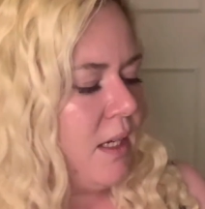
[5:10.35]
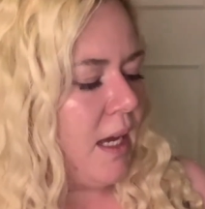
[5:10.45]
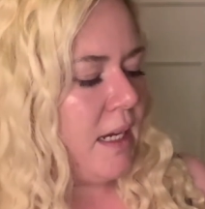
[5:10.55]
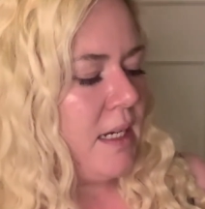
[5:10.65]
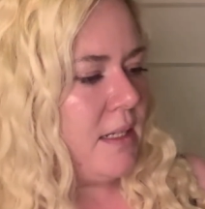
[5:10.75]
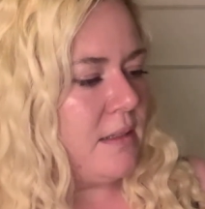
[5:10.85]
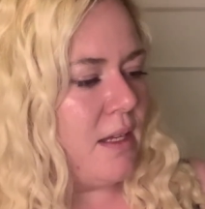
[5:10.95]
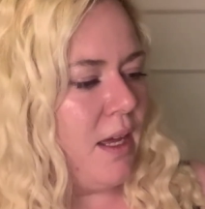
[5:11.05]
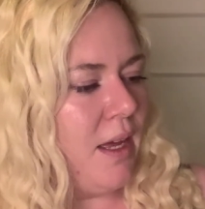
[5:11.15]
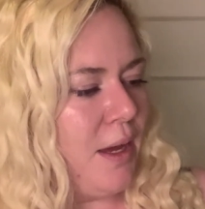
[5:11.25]
And it is
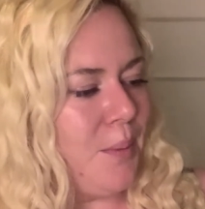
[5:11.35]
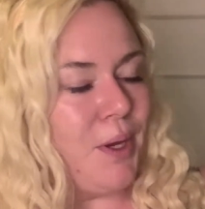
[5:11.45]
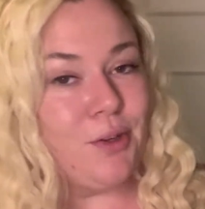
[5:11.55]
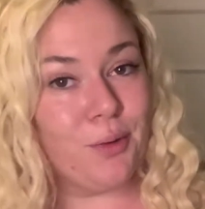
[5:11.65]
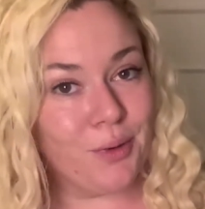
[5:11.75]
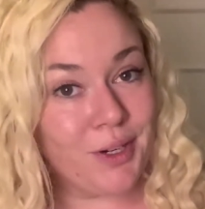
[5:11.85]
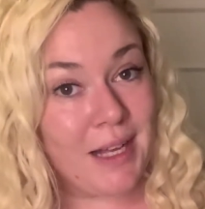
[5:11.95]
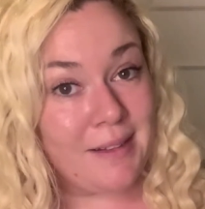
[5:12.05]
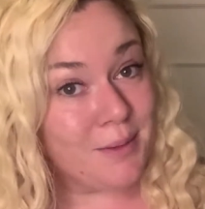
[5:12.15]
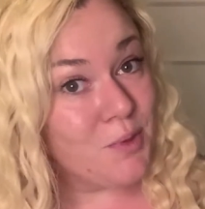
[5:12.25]
an
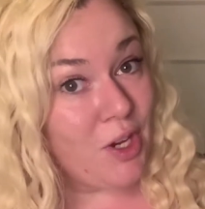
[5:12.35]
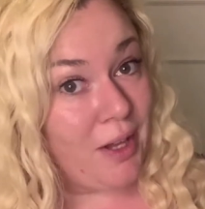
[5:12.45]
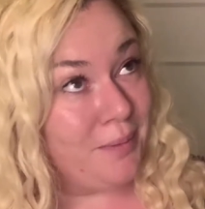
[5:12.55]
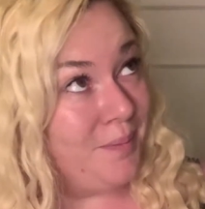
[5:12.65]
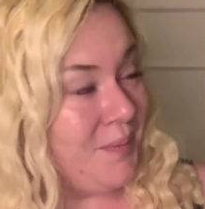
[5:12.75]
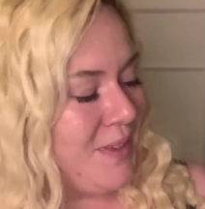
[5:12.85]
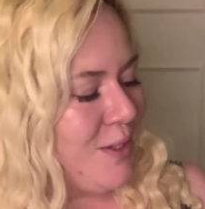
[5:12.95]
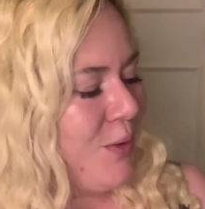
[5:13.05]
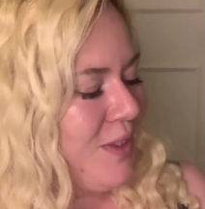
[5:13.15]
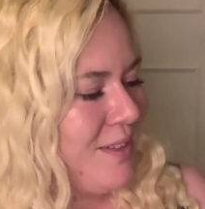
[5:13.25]
orgasm gel.
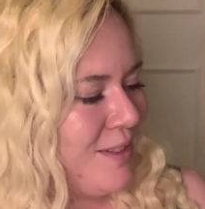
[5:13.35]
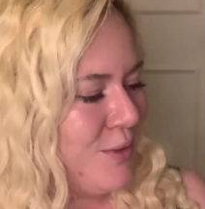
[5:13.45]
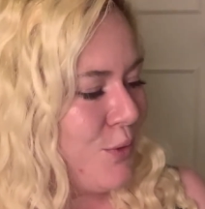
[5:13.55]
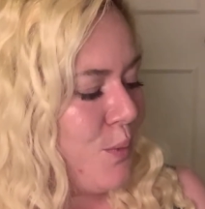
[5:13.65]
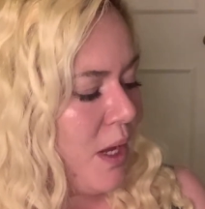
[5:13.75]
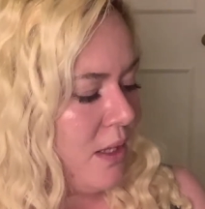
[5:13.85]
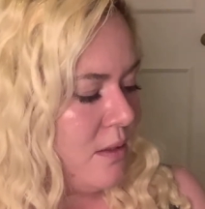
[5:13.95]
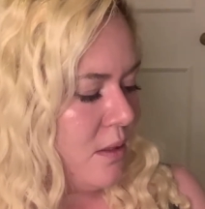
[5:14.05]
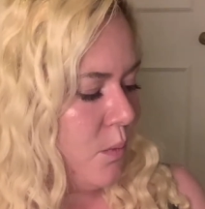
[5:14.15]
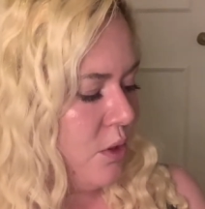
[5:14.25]
So this is from Anne
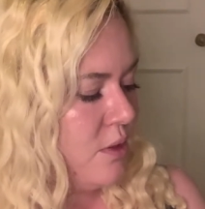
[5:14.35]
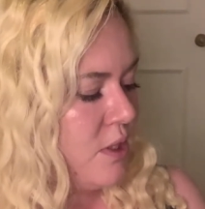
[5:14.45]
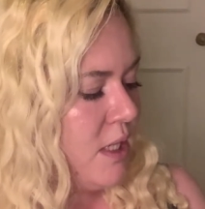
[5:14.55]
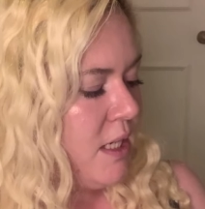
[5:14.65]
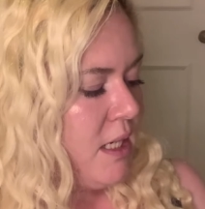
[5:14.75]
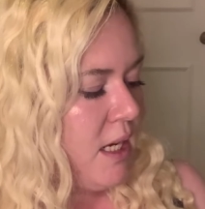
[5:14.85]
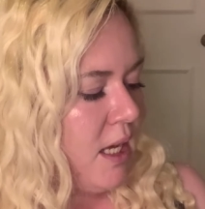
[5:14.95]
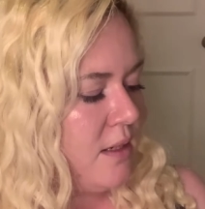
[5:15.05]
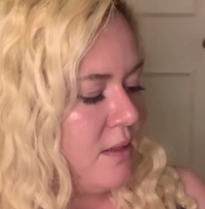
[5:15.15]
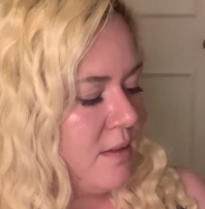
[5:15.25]
Summers,
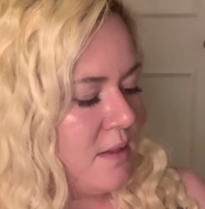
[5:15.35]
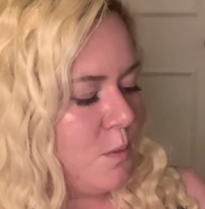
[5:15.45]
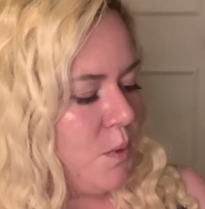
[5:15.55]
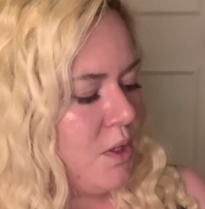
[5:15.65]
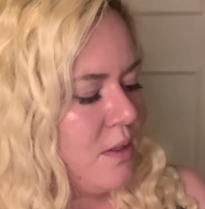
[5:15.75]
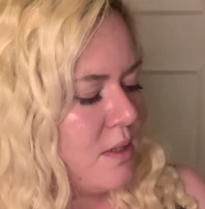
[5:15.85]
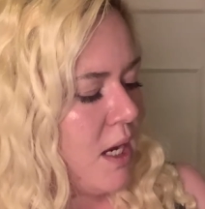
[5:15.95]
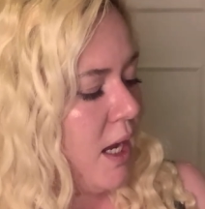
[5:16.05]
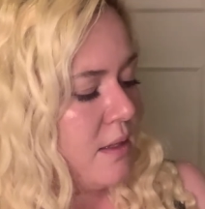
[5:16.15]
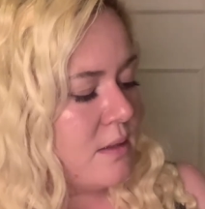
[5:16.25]
and it says experience
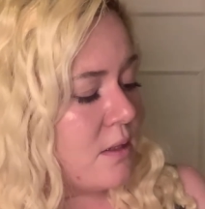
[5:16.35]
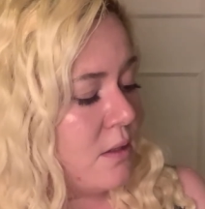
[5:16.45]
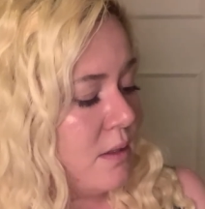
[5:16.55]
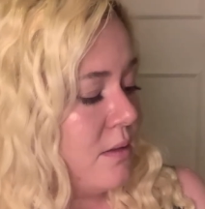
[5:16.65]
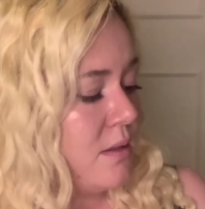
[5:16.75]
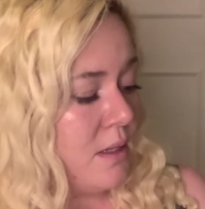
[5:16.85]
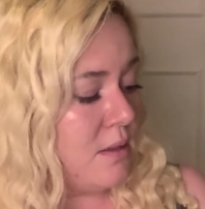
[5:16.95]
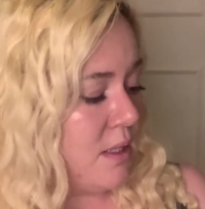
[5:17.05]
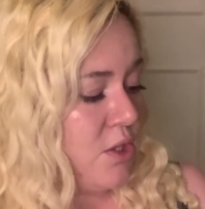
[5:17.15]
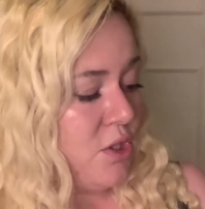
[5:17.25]
enhanced clit
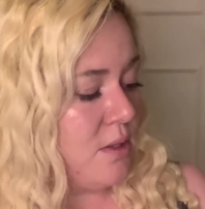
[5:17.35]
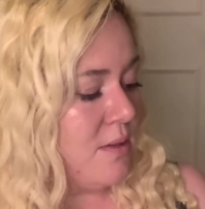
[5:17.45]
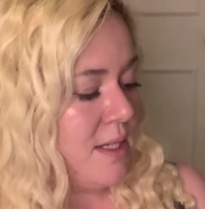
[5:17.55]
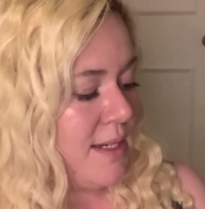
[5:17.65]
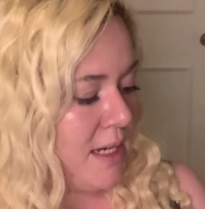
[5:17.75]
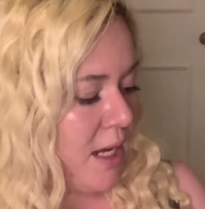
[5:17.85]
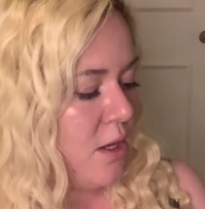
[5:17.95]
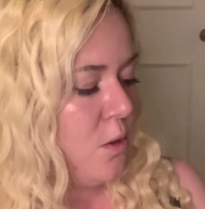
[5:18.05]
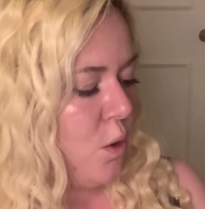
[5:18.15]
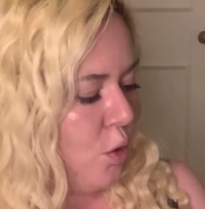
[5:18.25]
sensations,
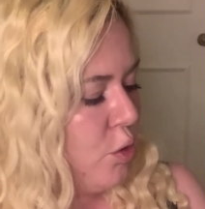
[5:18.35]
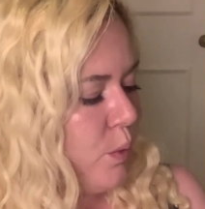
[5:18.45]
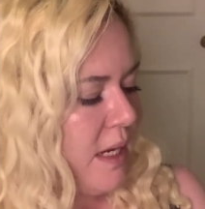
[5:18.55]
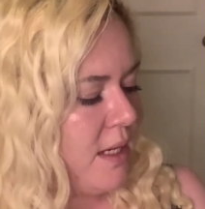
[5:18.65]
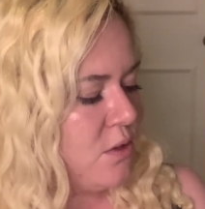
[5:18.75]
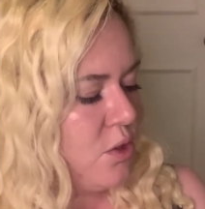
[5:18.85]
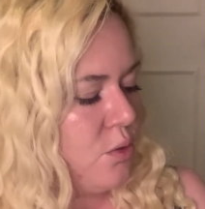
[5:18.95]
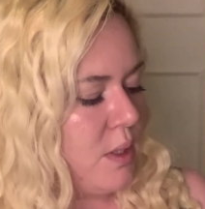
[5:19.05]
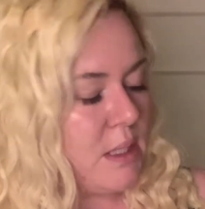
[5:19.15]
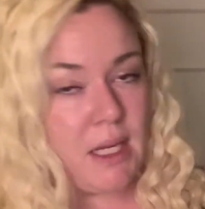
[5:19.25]
tingle all the way
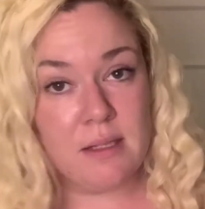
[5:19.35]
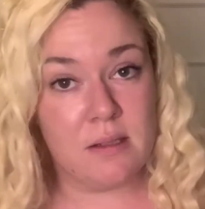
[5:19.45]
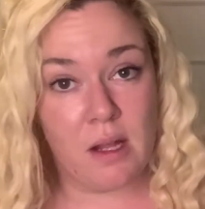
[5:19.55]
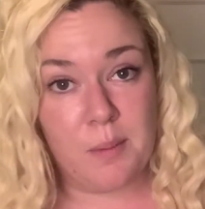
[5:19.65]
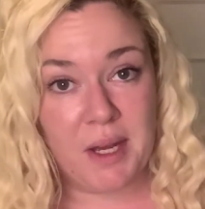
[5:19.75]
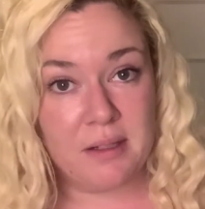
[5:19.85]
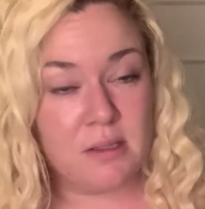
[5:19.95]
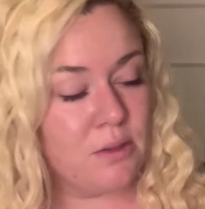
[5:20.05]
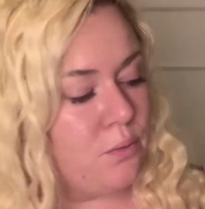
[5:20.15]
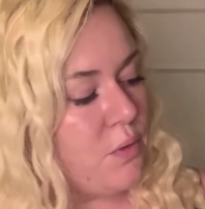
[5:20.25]
to intense
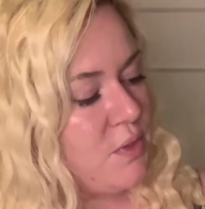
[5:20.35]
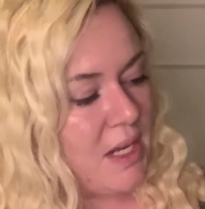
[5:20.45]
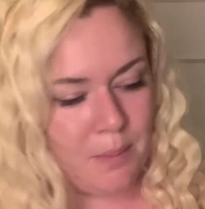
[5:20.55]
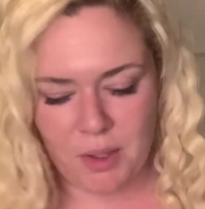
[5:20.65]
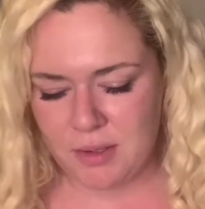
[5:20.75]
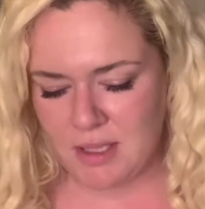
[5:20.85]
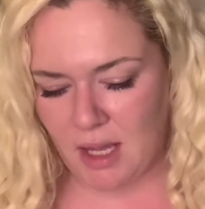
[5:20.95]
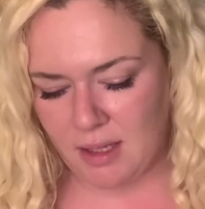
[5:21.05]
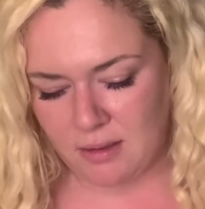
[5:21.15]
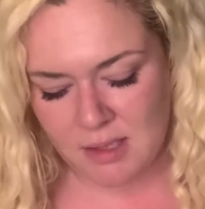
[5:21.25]
climax. It's a 50 ml
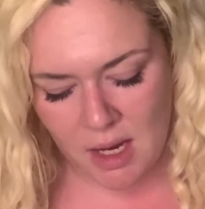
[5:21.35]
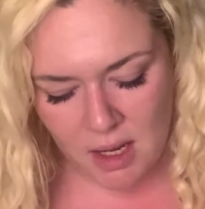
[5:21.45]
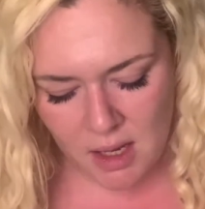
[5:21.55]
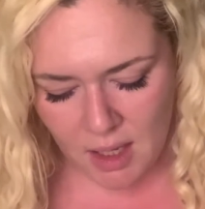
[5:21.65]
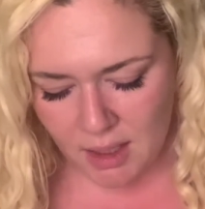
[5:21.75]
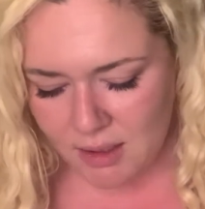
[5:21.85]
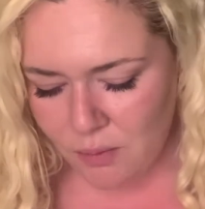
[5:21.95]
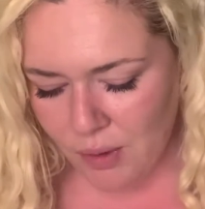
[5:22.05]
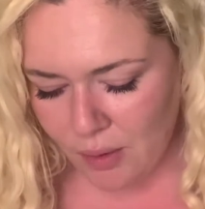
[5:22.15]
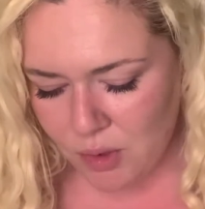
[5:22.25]
size and
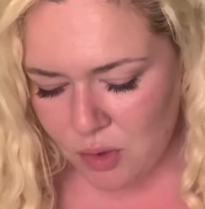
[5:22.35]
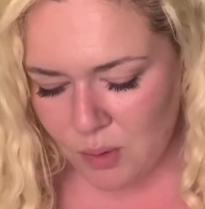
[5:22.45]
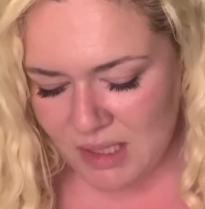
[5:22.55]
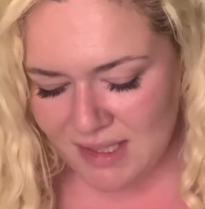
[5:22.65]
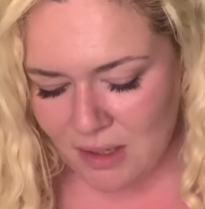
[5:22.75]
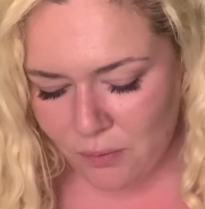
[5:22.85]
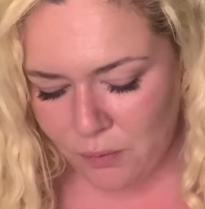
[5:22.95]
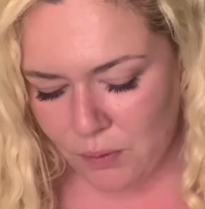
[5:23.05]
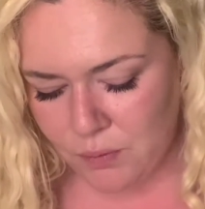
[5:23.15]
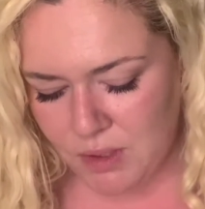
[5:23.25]
the value is
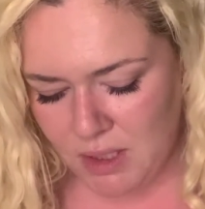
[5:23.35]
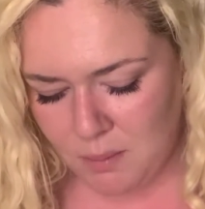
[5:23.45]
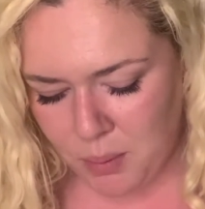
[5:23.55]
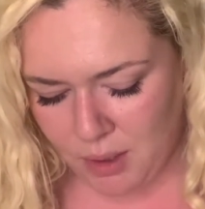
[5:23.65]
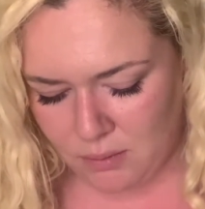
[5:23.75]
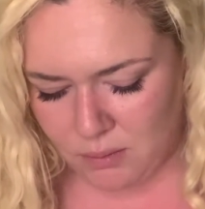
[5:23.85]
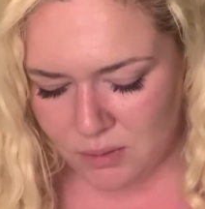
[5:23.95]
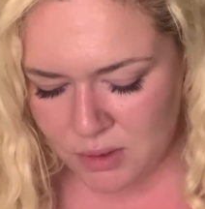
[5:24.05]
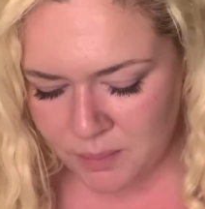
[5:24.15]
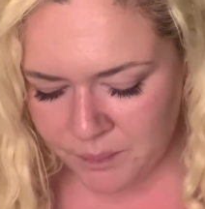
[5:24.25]

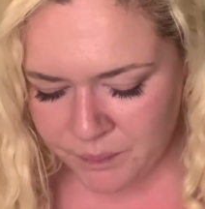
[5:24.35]
£15.